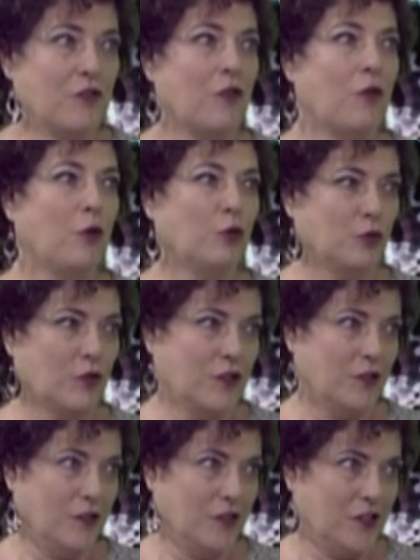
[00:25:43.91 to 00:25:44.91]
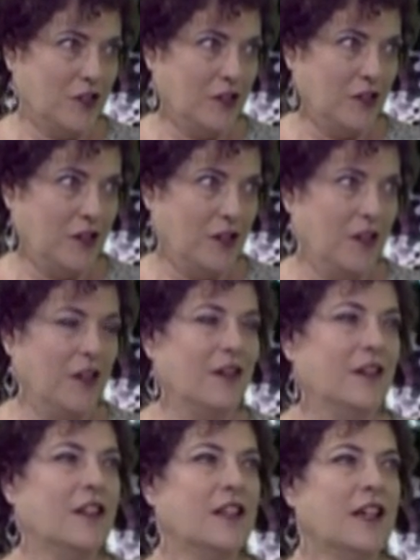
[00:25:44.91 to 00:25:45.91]
older adults,
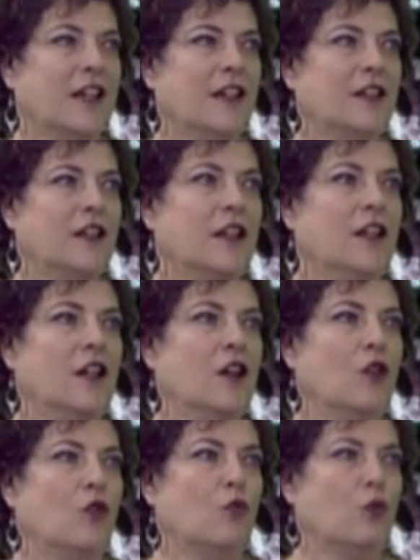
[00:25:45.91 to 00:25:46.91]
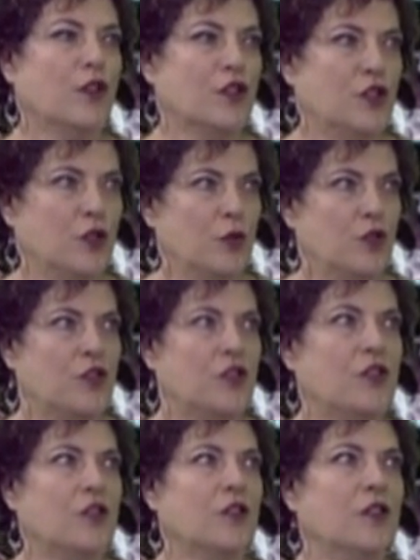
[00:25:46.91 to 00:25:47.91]
can
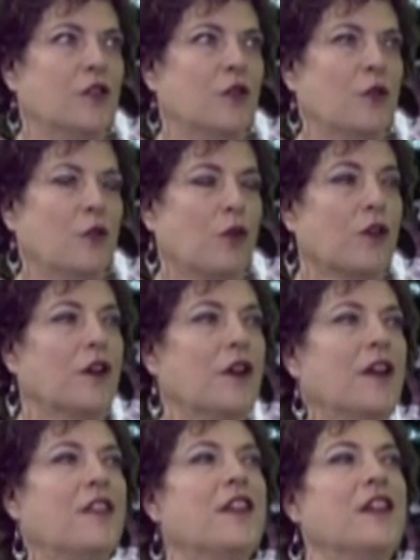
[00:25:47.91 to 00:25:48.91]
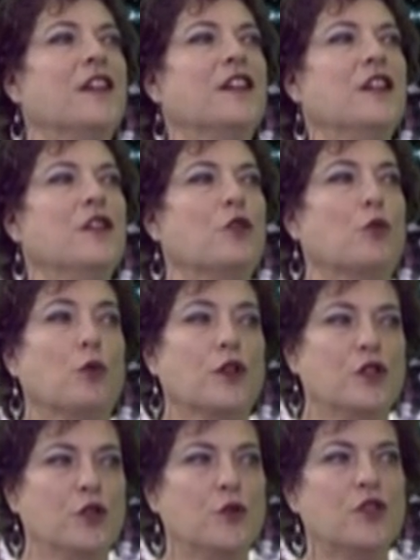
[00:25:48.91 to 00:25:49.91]
reduce, or they can either
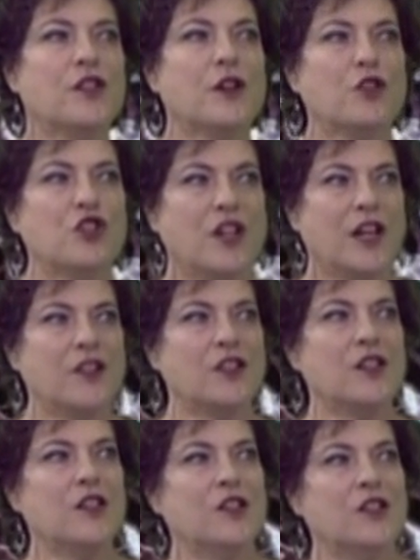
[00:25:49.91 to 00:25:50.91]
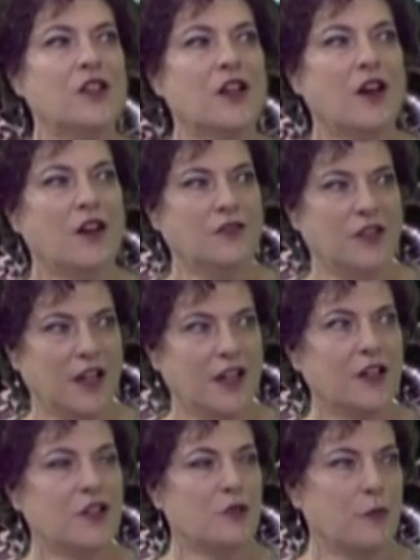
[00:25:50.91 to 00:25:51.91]
reduce their chances of getting
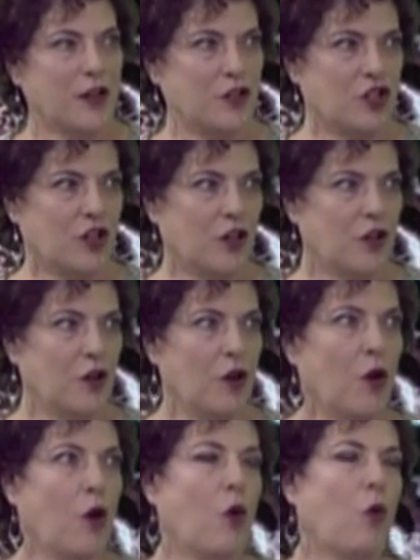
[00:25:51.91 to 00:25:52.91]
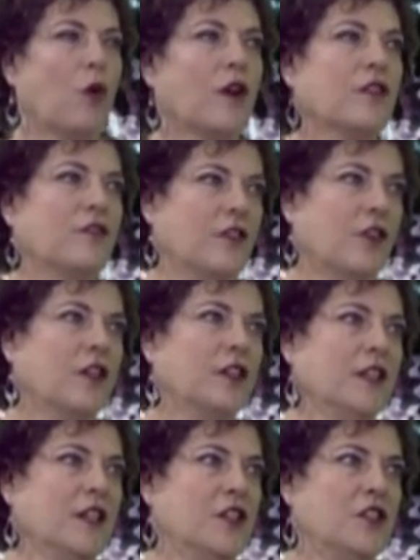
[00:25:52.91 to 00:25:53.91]
a dementia, or at the very
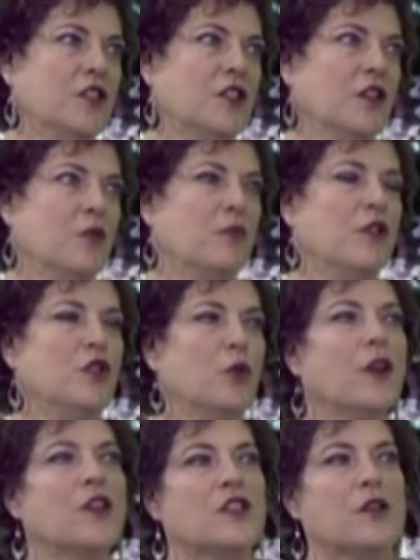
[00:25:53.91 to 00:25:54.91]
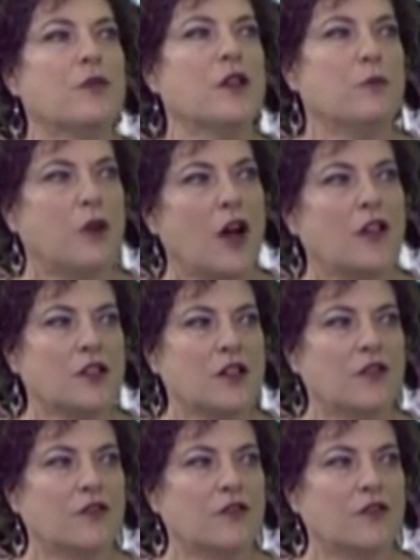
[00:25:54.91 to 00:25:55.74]
least, be doing something positive.